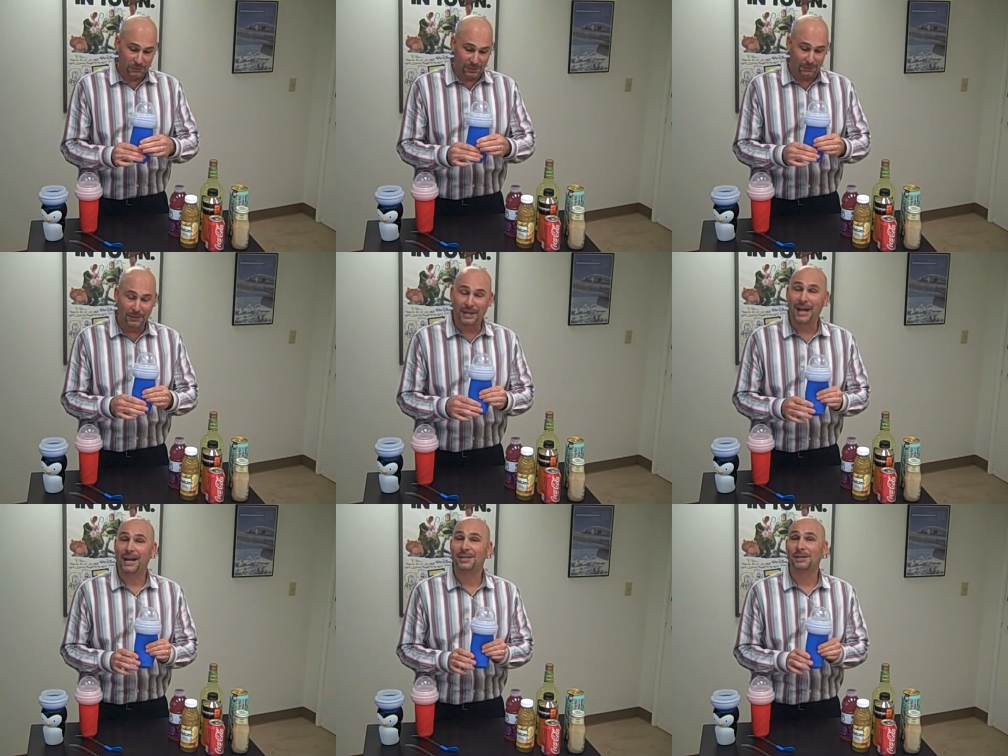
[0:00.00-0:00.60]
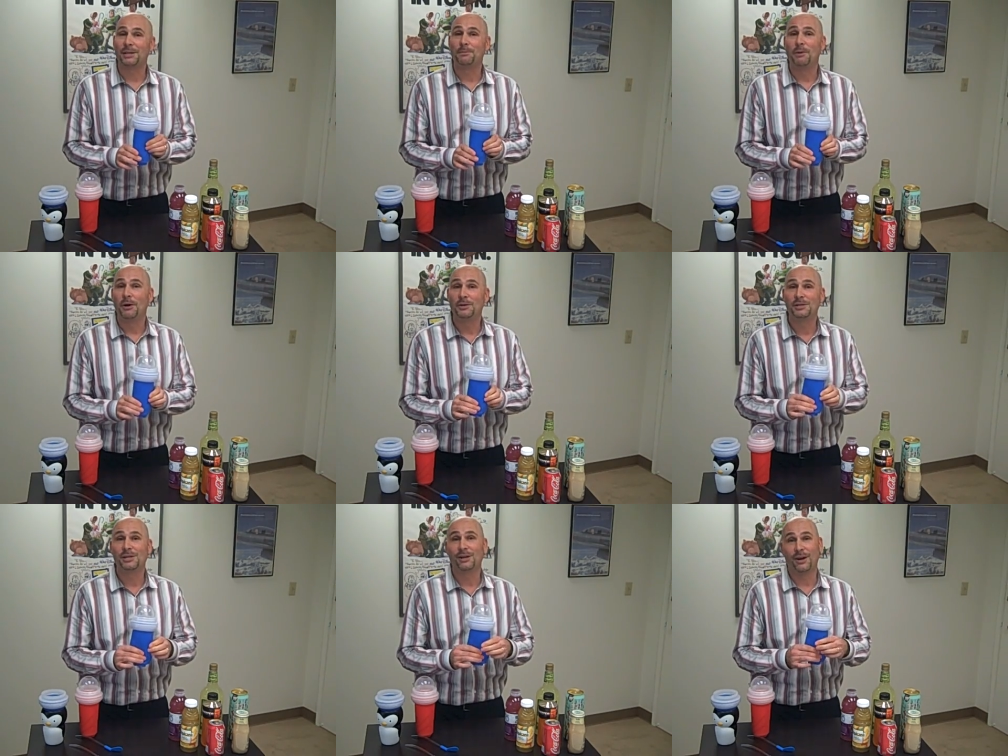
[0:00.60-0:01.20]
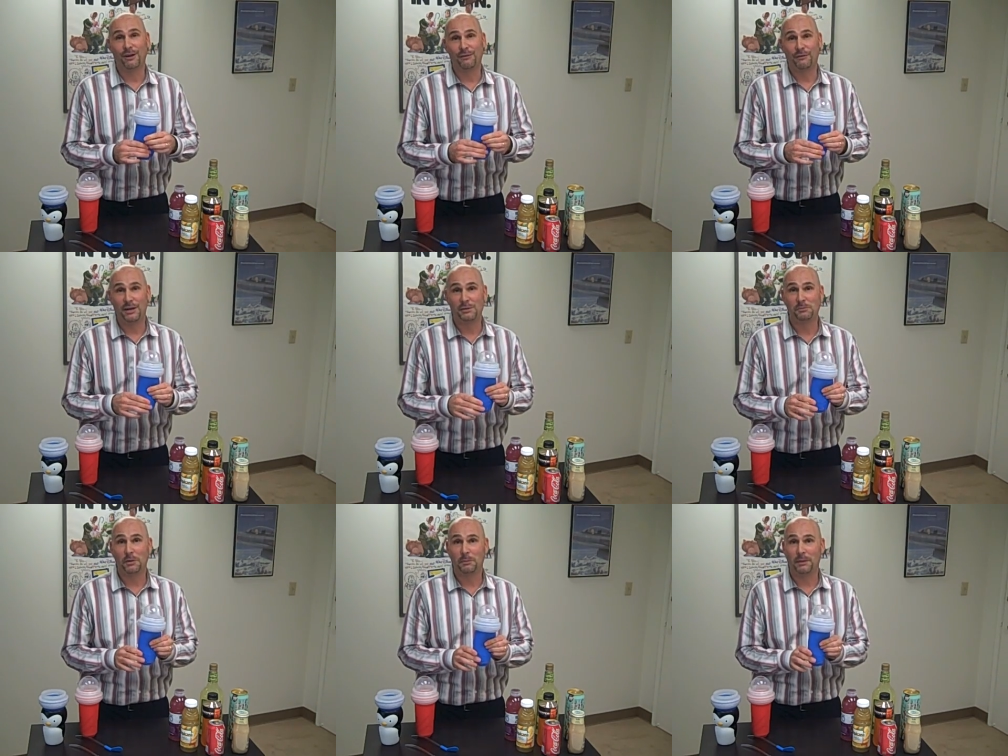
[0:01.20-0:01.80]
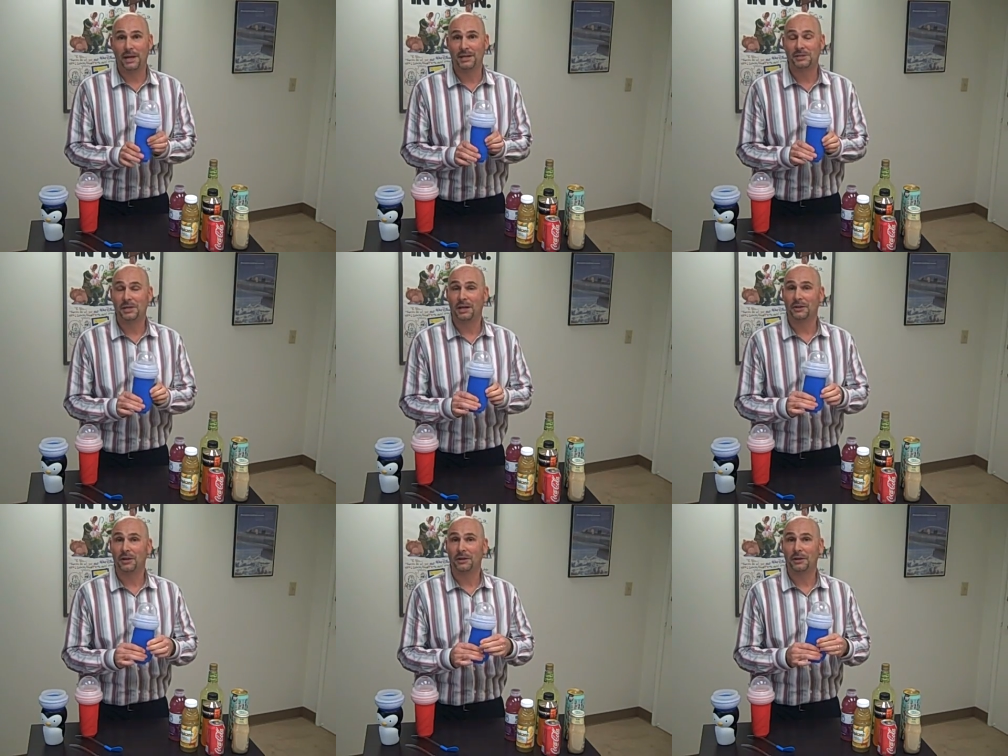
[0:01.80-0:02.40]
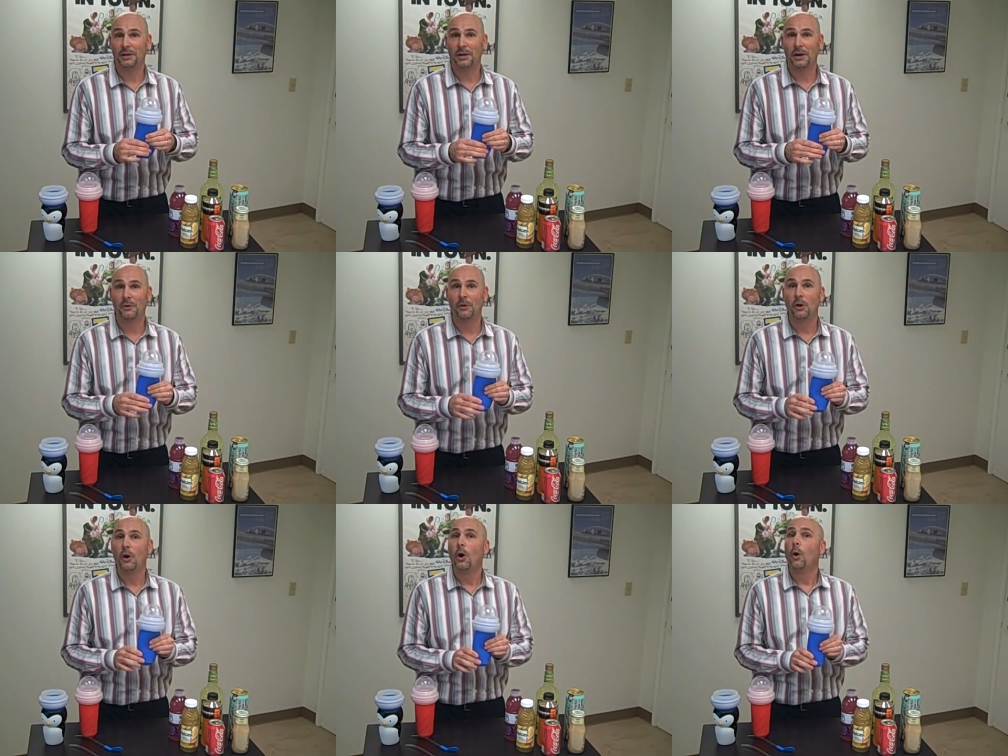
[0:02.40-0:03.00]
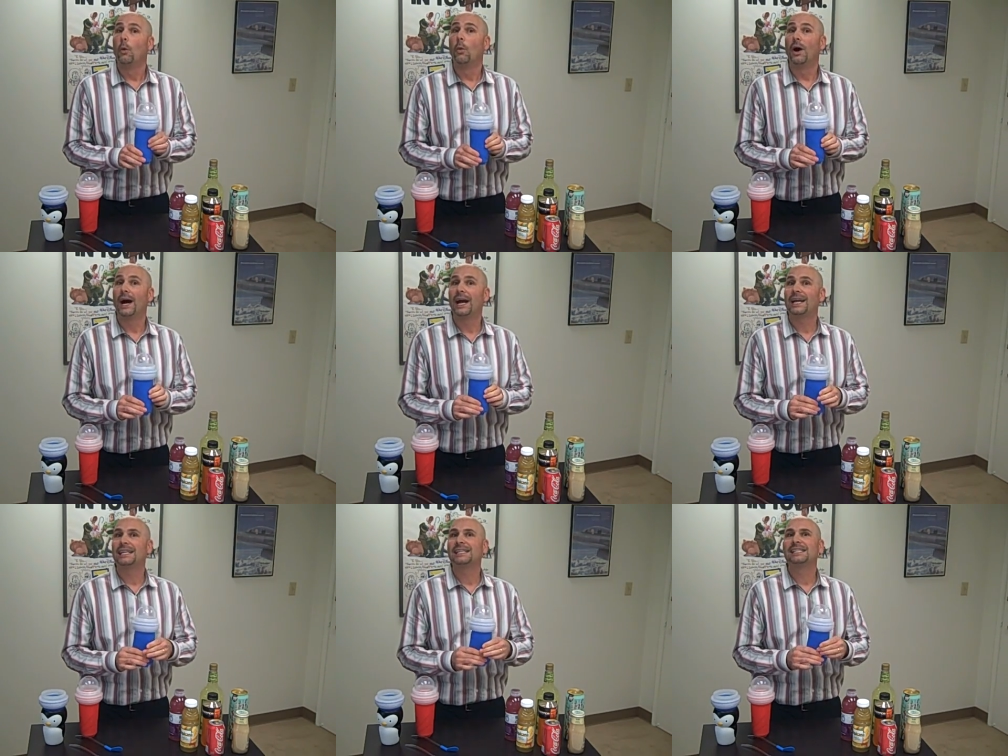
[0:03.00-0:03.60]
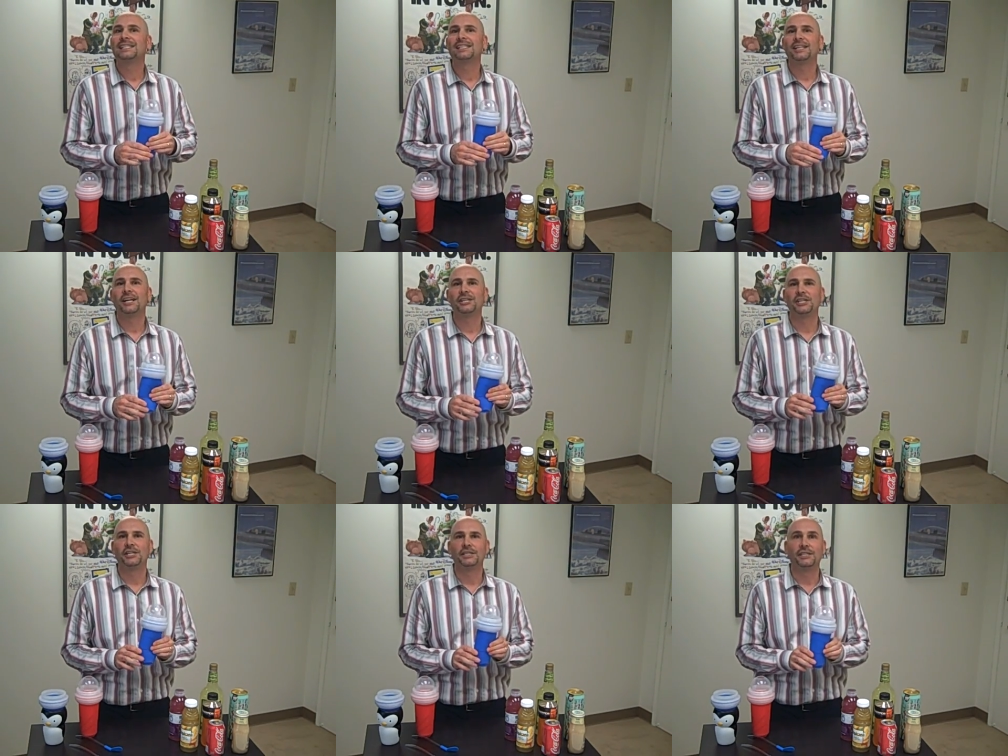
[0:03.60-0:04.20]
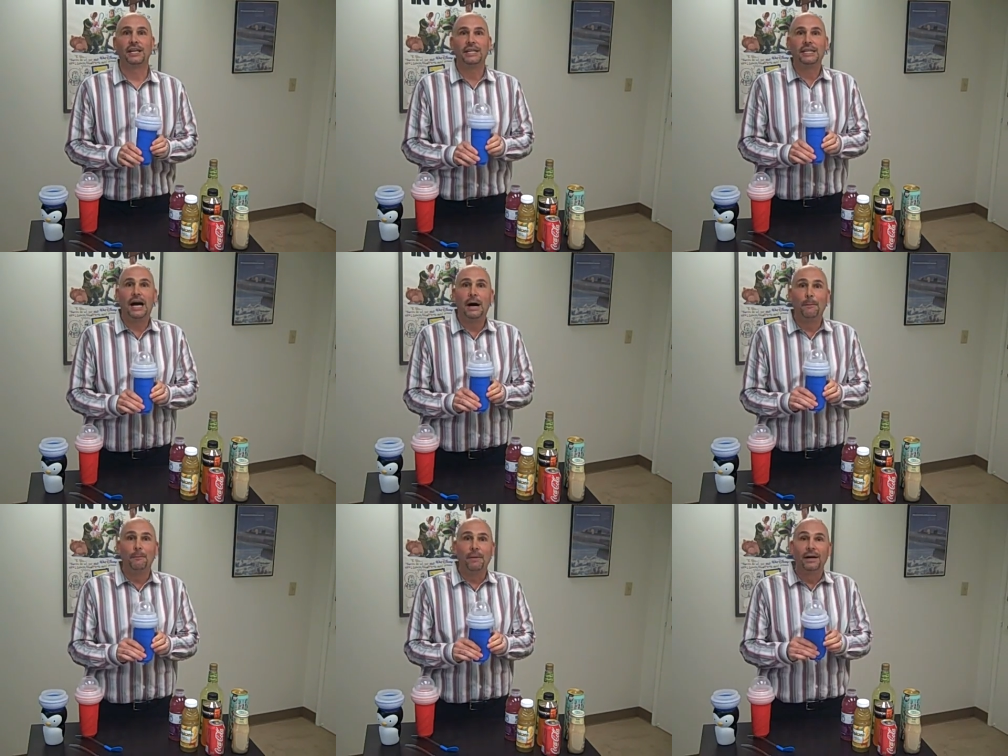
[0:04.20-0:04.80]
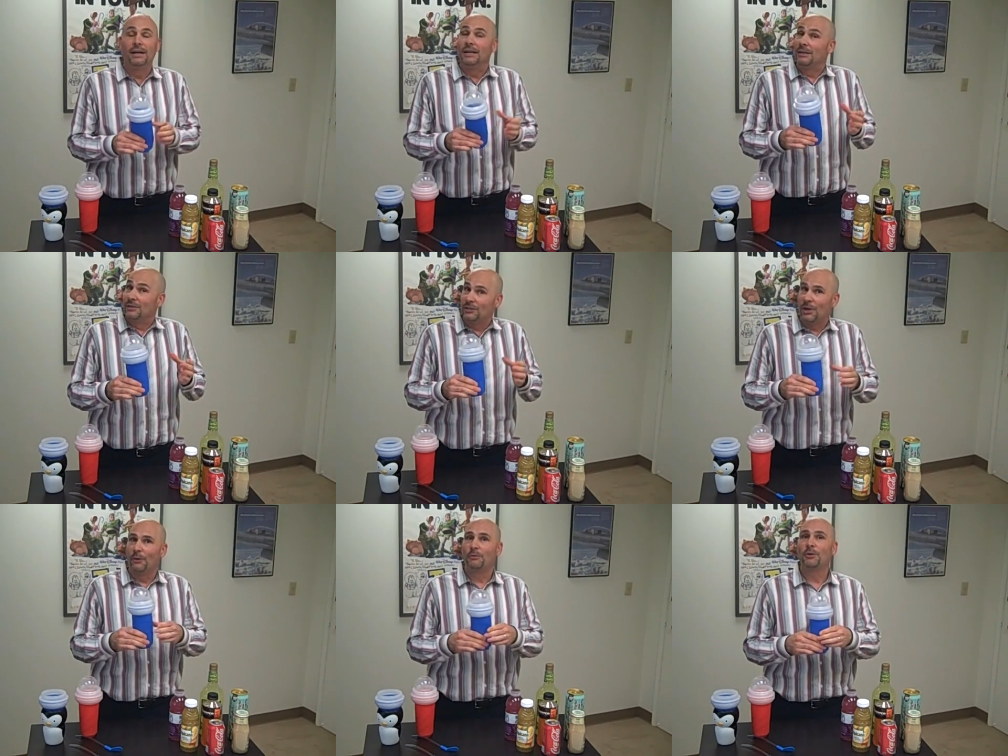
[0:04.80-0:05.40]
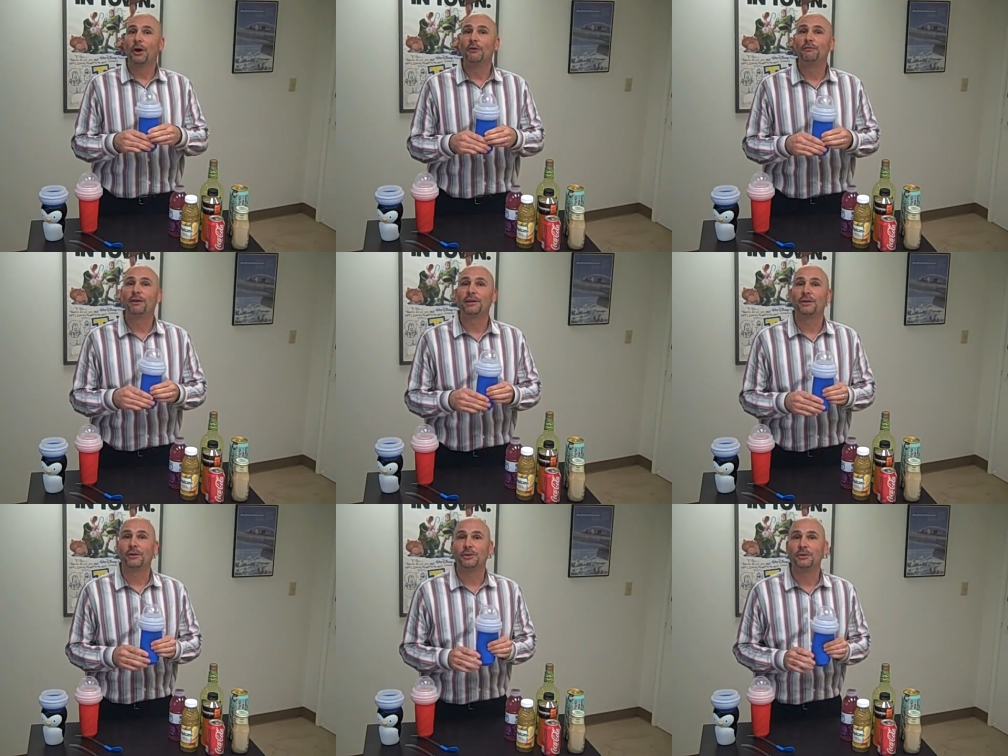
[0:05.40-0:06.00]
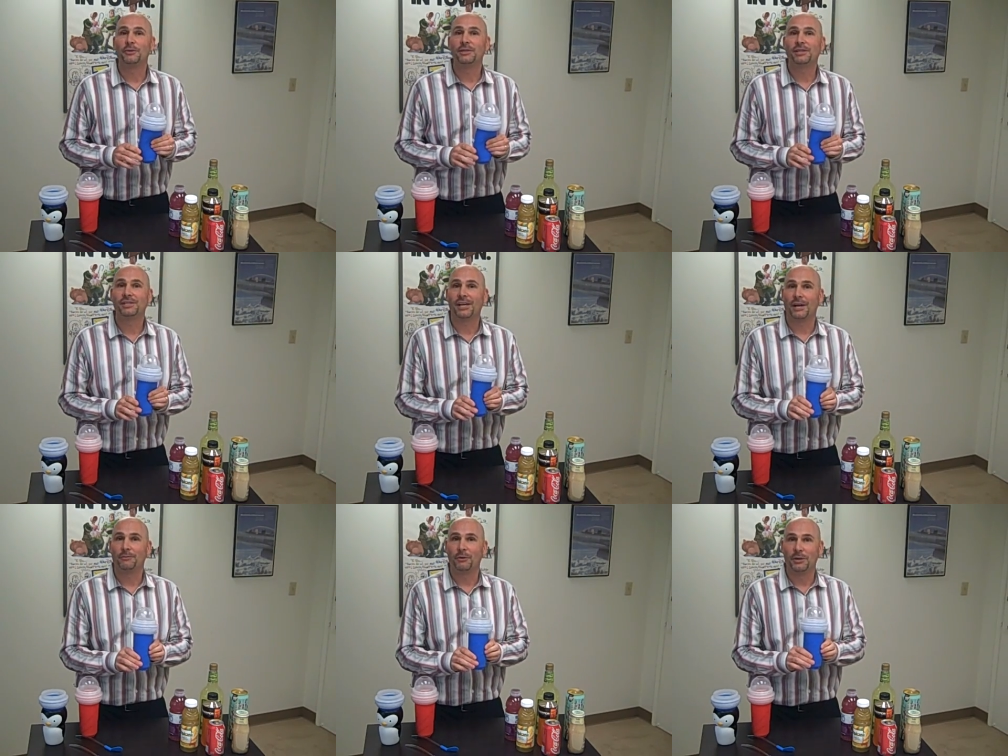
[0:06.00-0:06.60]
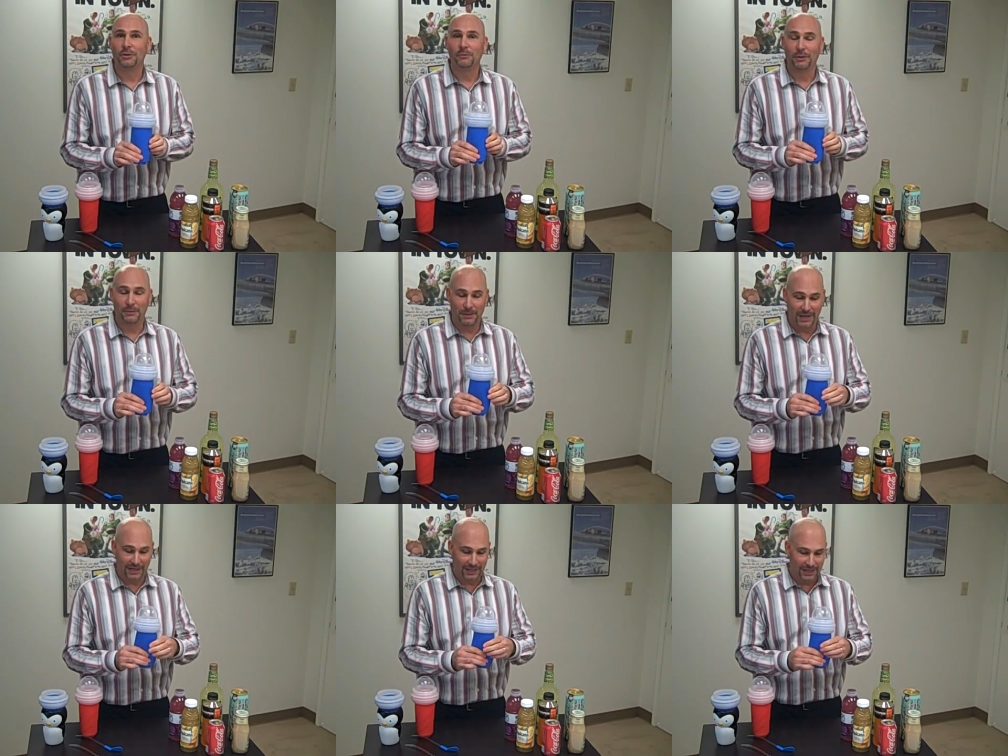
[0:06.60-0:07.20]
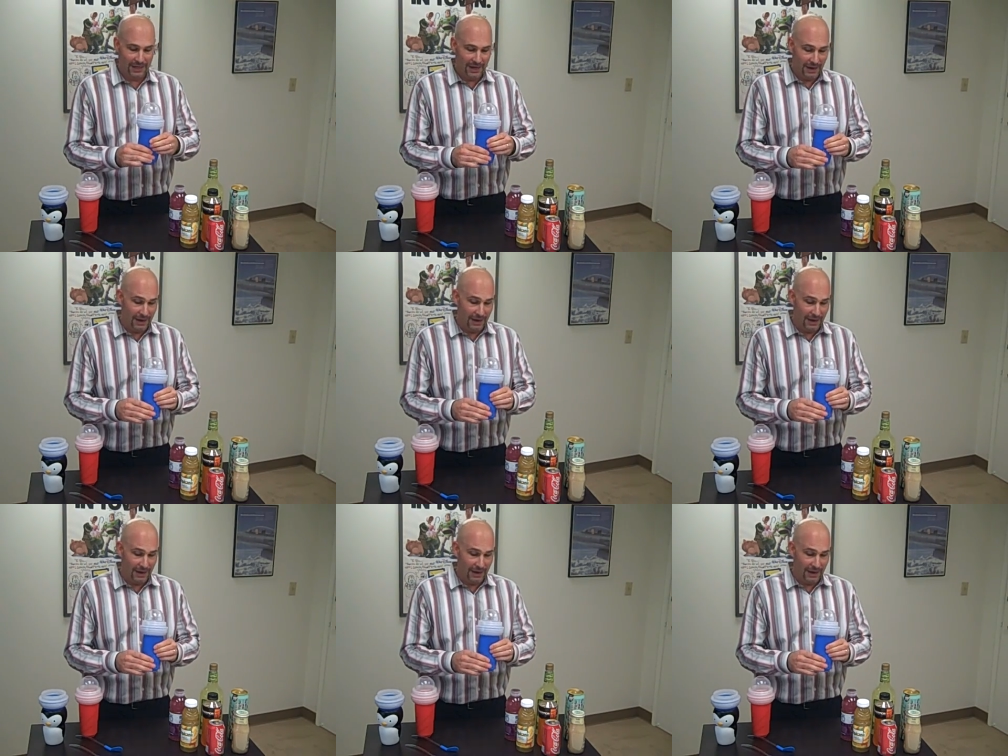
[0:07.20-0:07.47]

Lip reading: Somebody actually posted on our Facebook page not long ago, wine slushies, yum. So go figure, you decide what you want to make.